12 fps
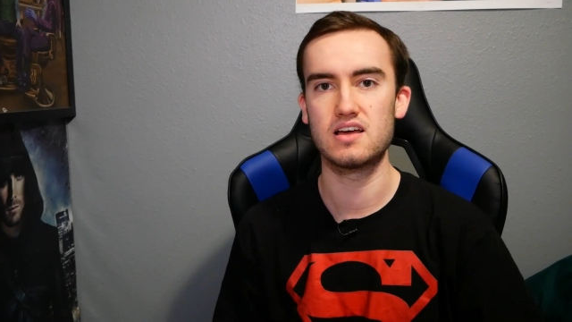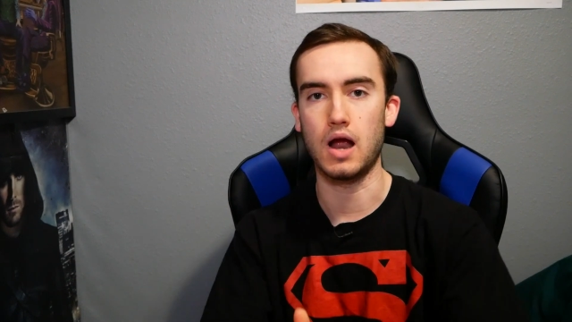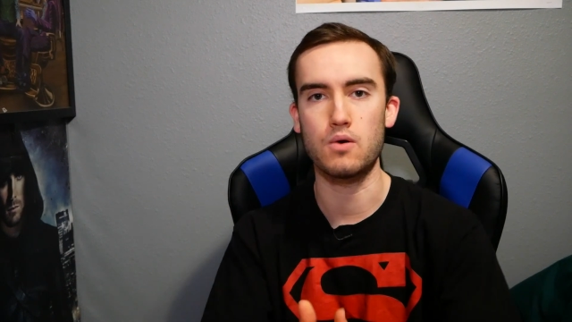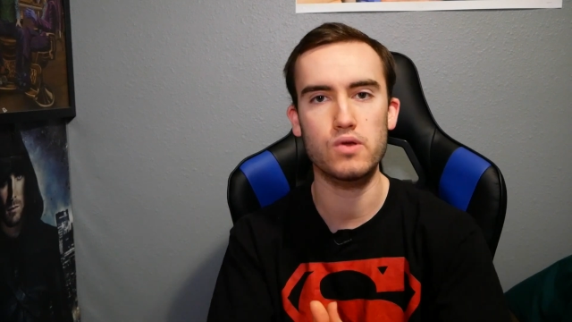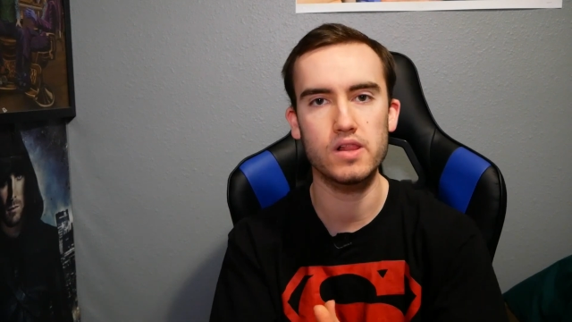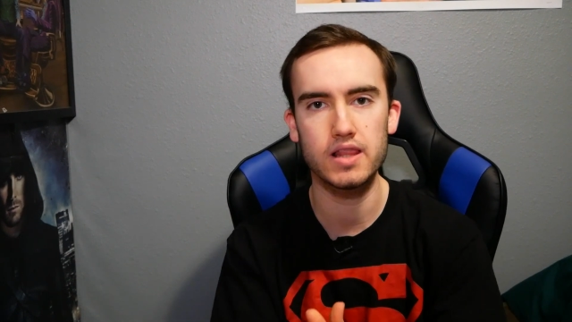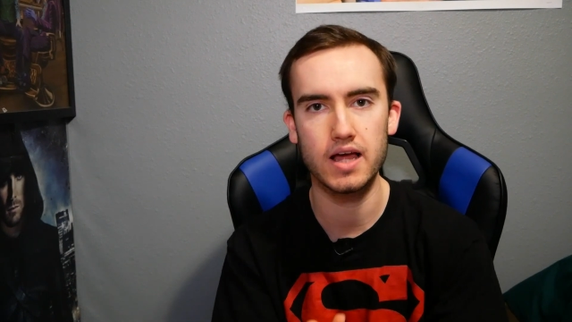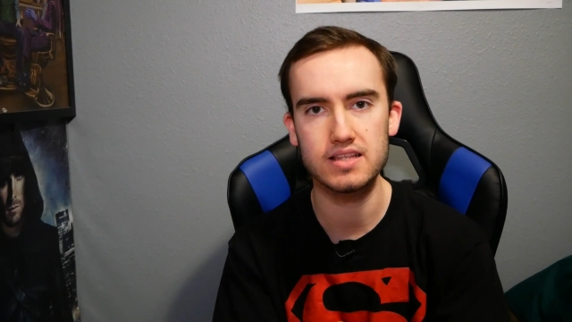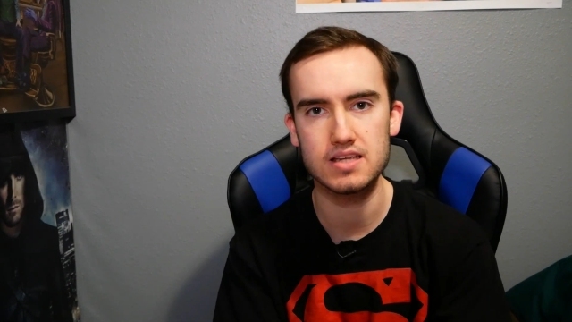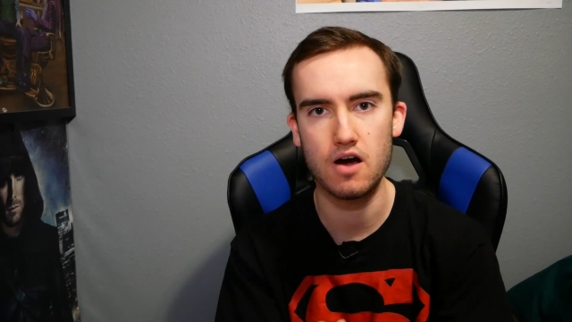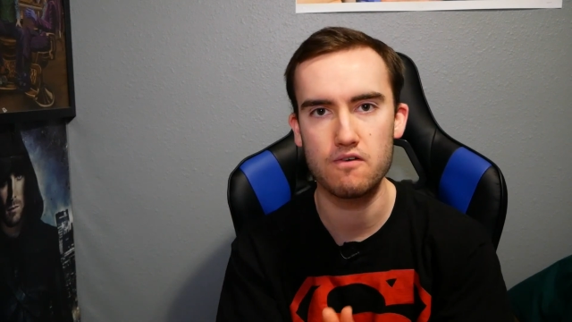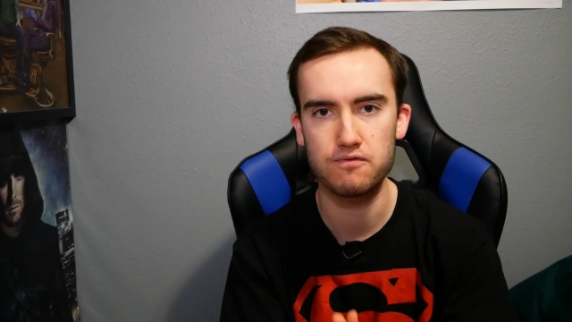I really
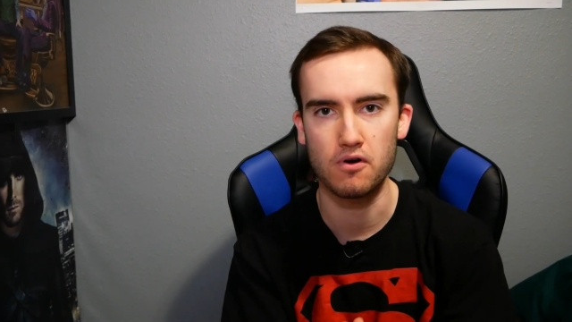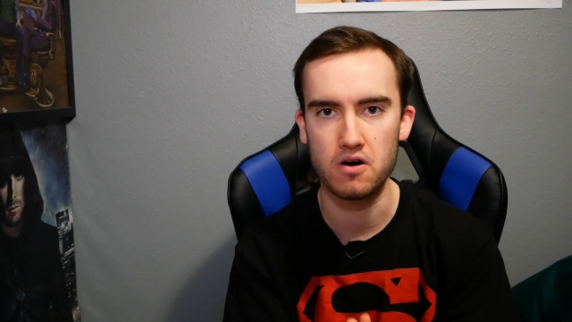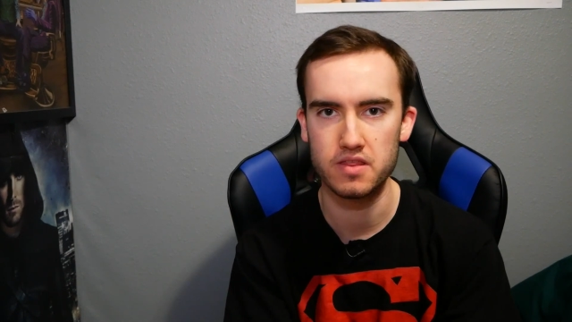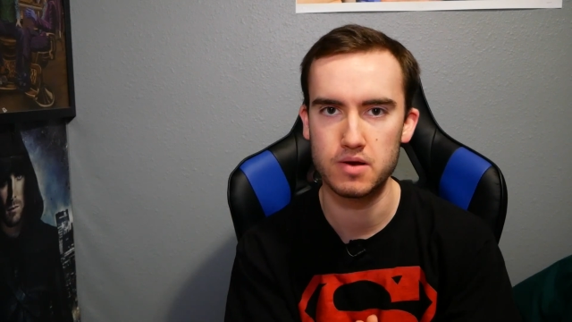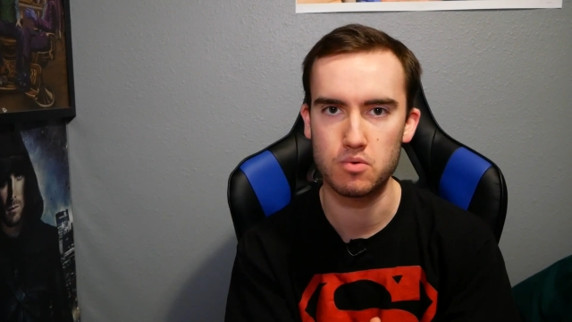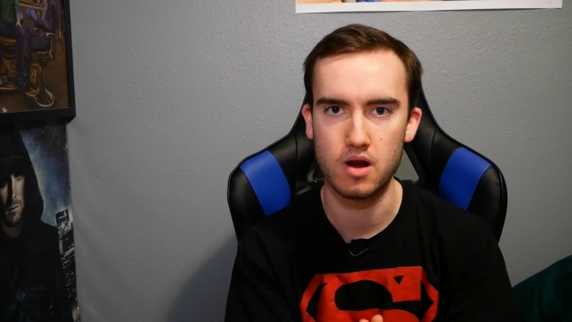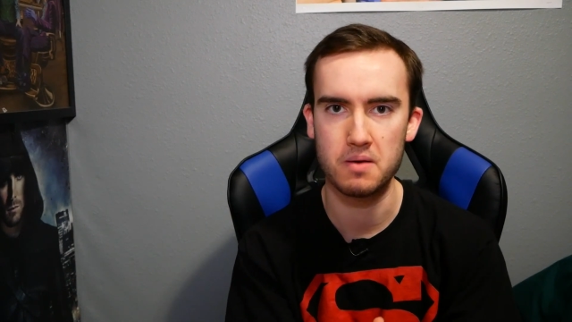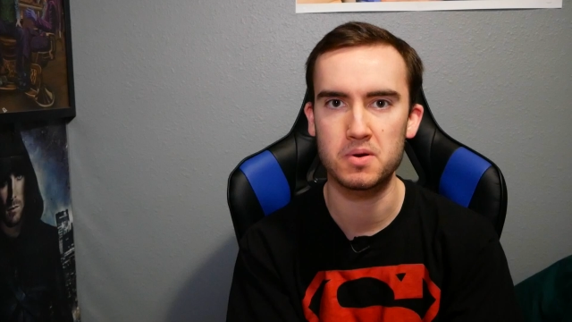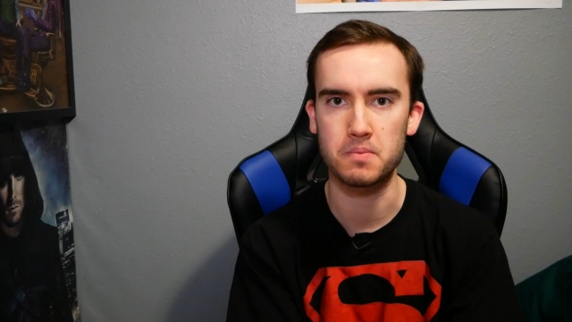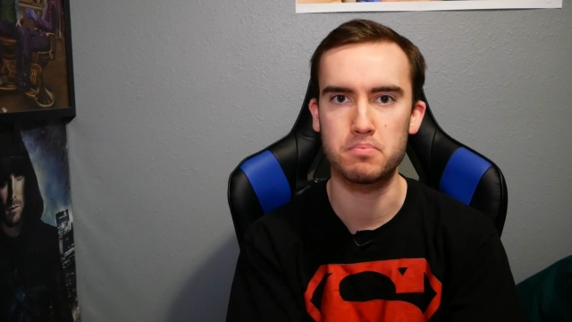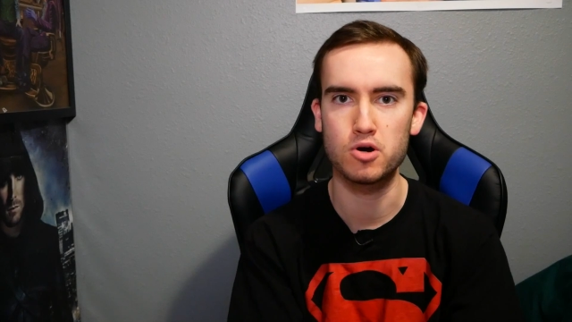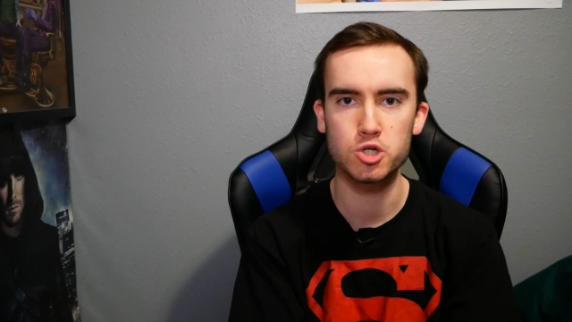liked how far they were able
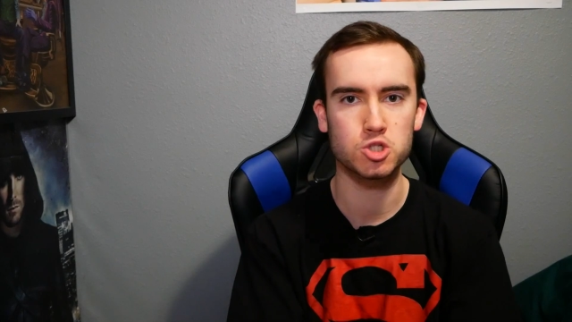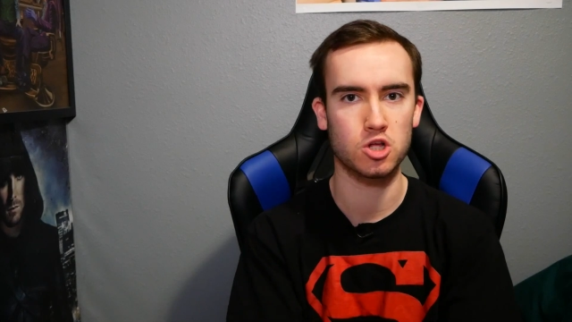to push